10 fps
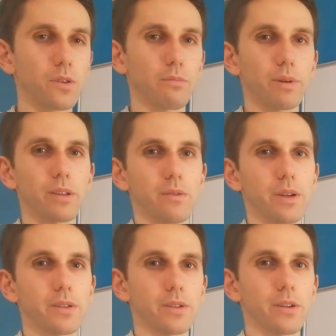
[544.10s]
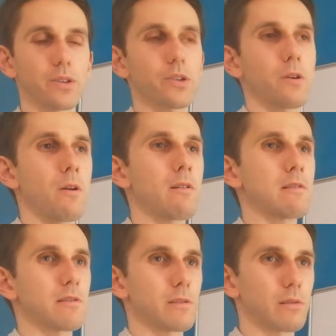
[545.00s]
do a bit research,
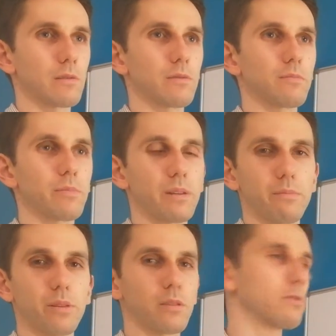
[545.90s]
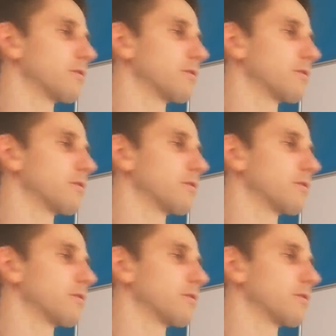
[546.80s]
you'll be blown